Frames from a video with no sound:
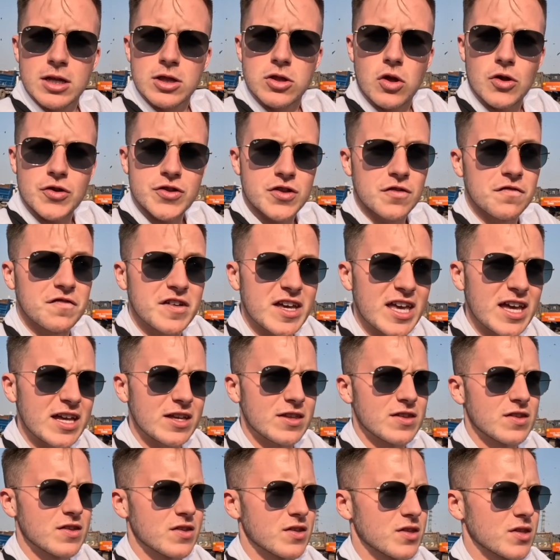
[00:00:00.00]
lots of
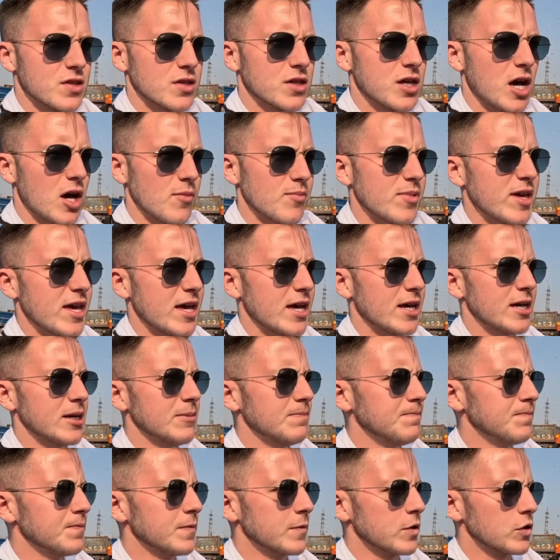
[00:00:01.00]
kids come here
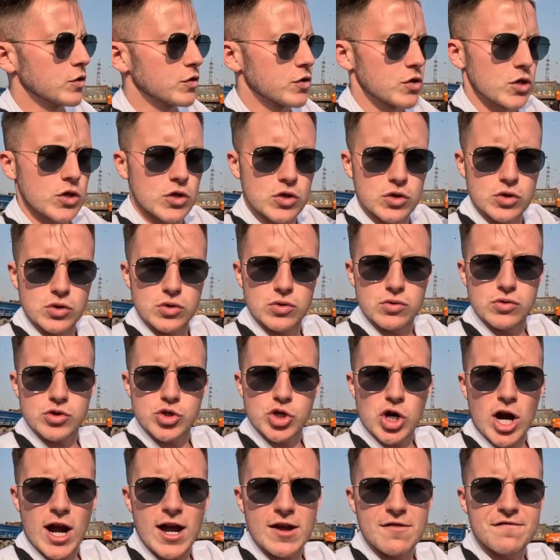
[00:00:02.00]
to
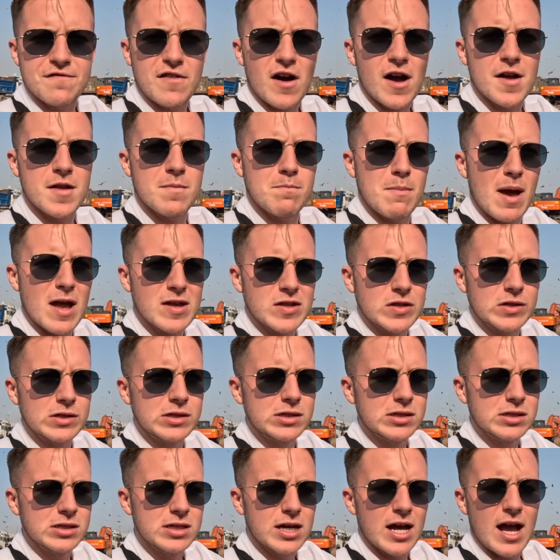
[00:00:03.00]
try and find
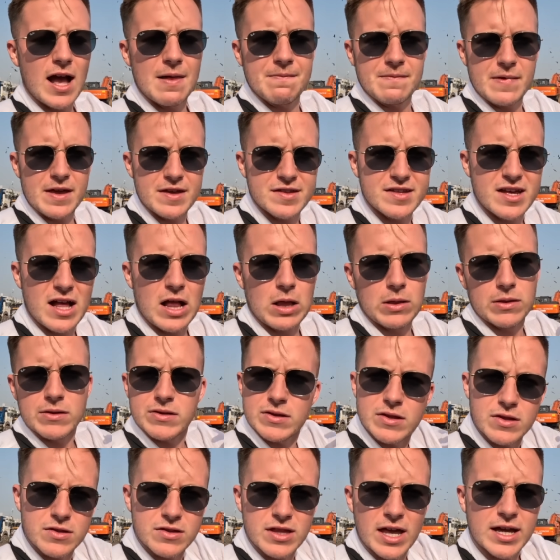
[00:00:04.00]
metal, and they sell.
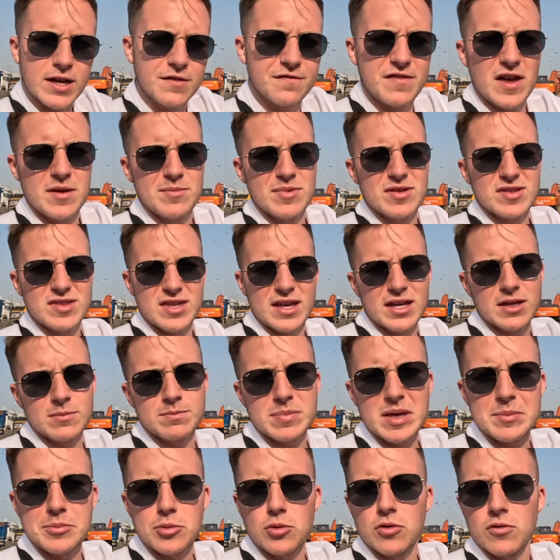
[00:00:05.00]
This is like a famous thing.
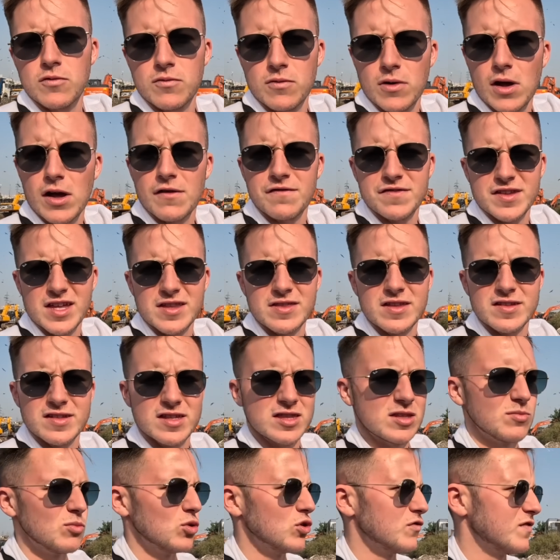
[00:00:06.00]
People have seen this
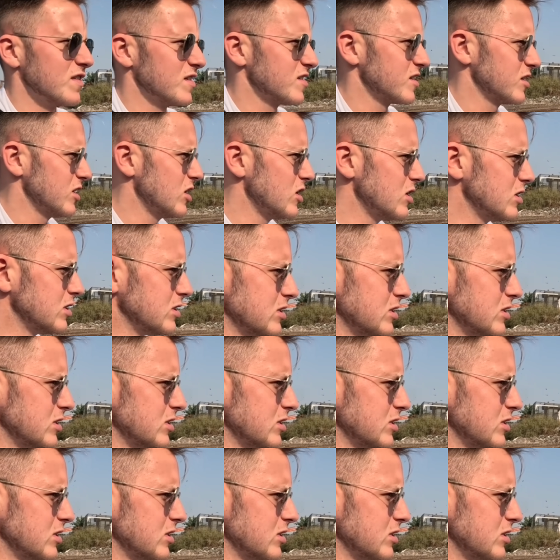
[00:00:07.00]
in the movies a lot,